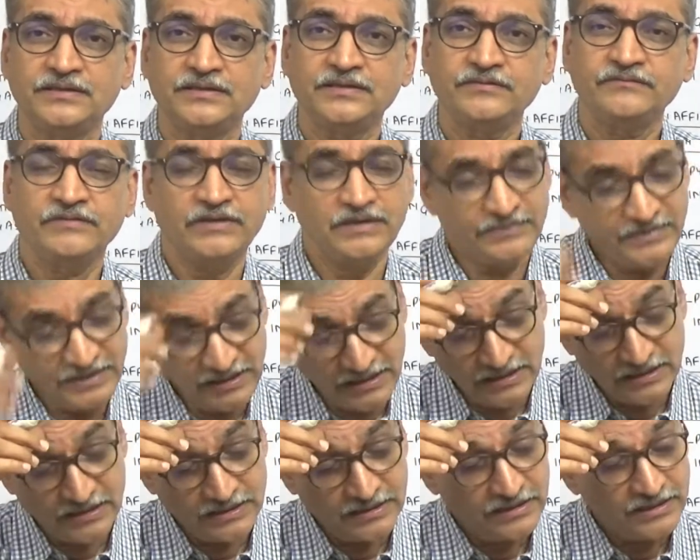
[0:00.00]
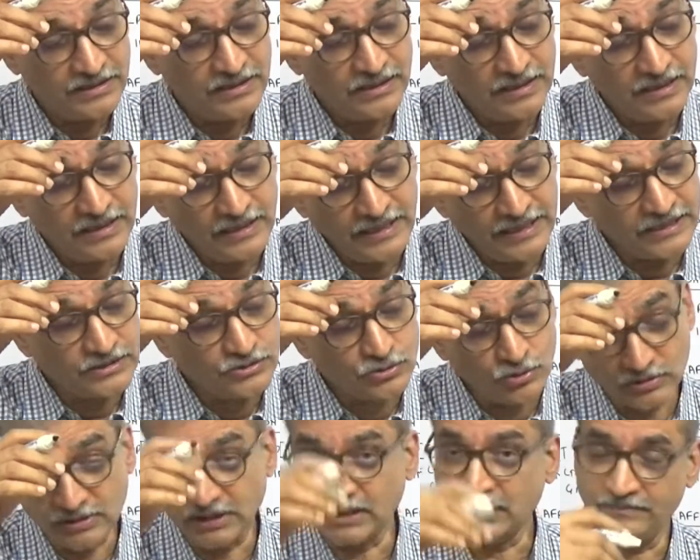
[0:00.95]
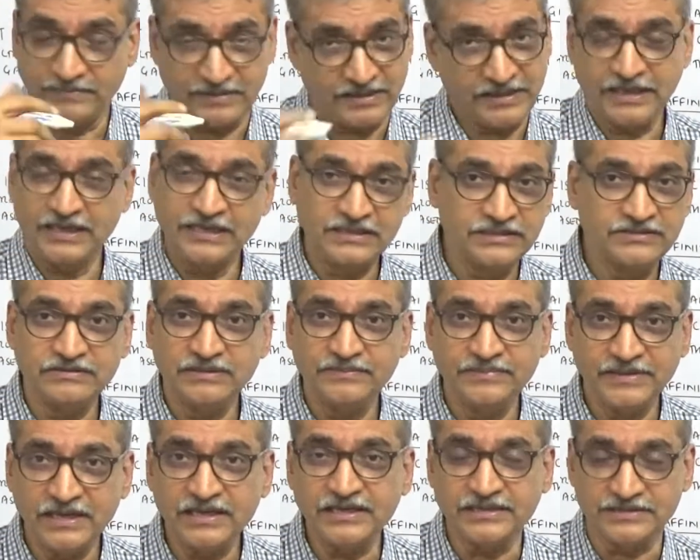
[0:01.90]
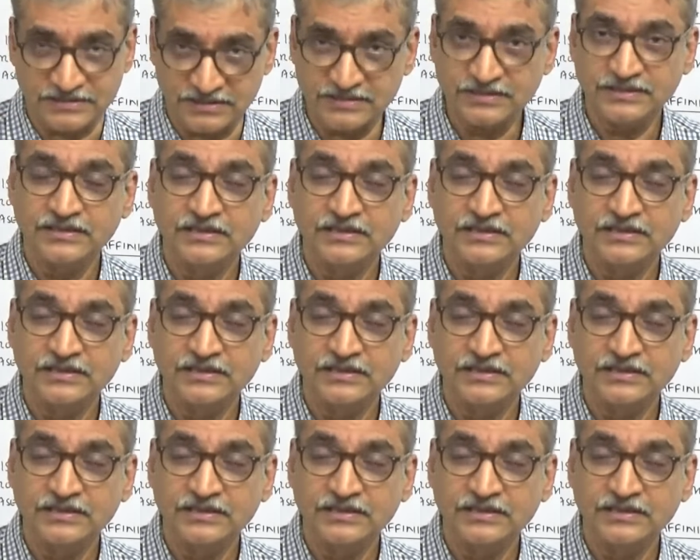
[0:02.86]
Will be exothermic, energy will be released.